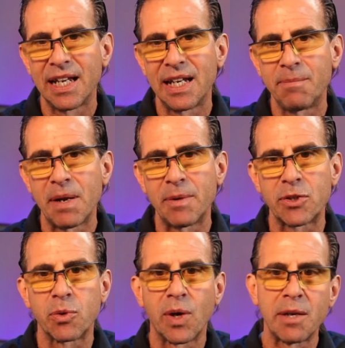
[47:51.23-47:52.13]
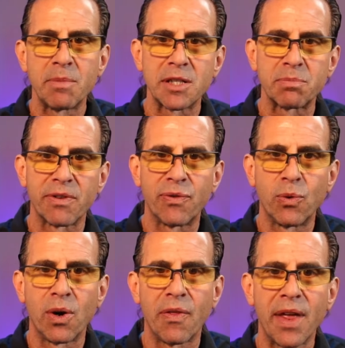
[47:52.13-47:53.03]
maybe 20 minutes
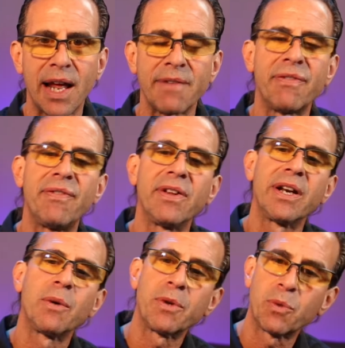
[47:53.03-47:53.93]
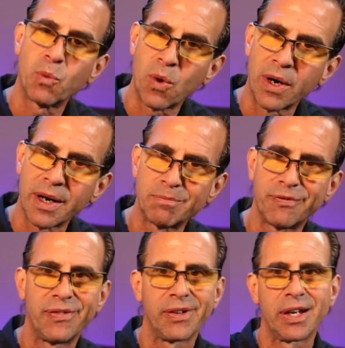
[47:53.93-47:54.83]
before. Then I fill it up with water,
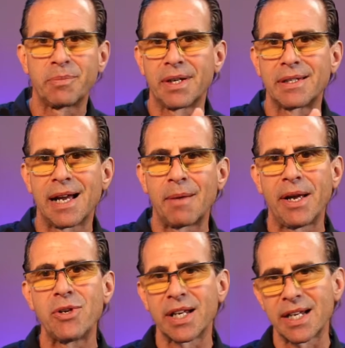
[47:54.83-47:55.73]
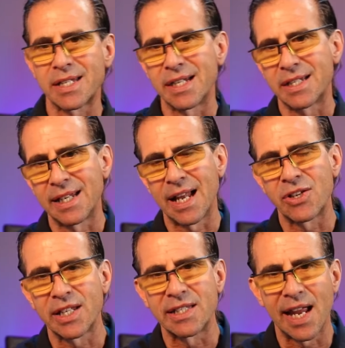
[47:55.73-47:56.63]
fill it up to the top. I use like a 16-ounce
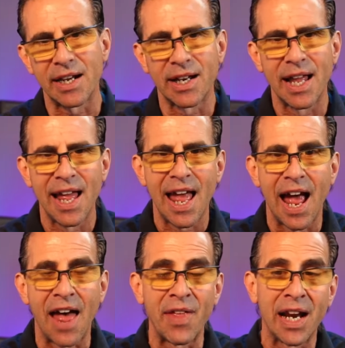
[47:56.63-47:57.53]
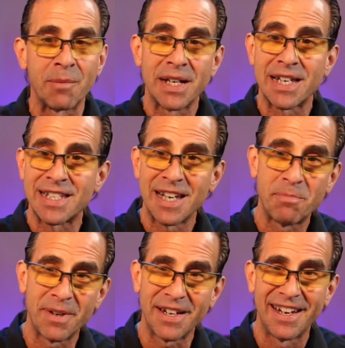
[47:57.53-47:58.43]
container. And then I'm going to sip
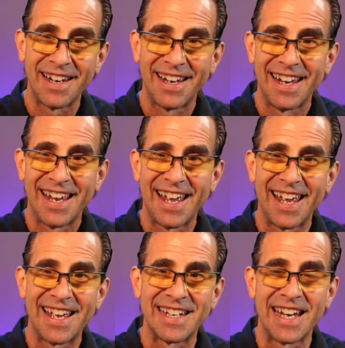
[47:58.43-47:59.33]
it as an